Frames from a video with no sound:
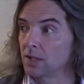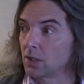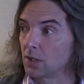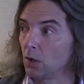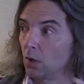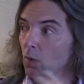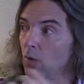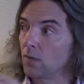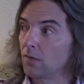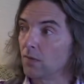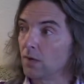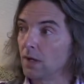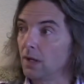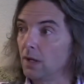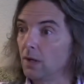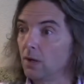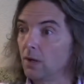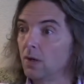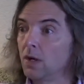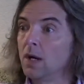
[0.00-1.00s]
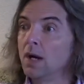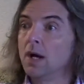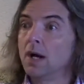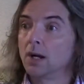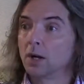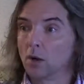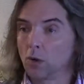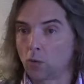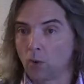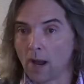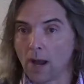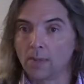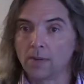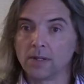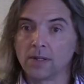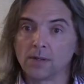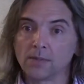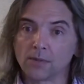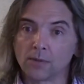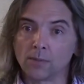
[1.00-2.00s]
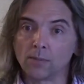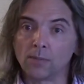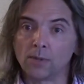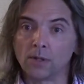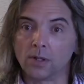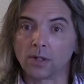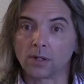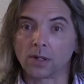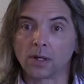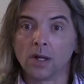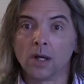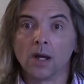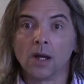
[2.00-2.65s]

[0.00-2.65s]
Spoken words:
go over here, go grab a different book,